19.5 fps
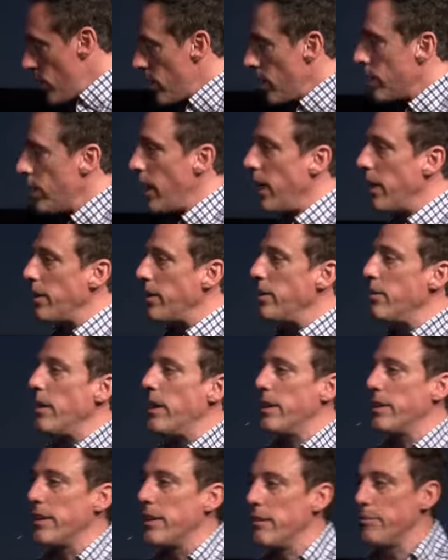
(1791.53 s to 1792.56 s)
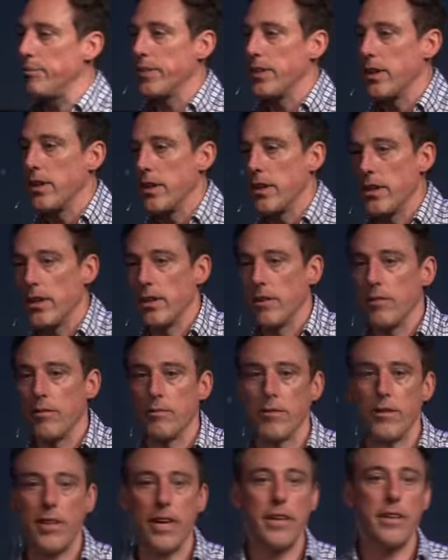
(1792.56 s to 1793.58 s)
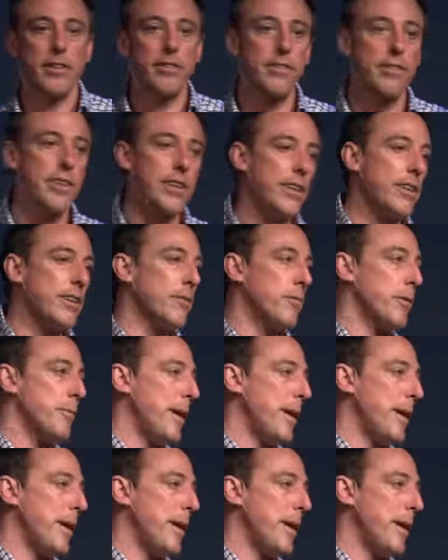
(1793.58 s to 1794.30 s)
And how do you end it? Thine is the kingdom, the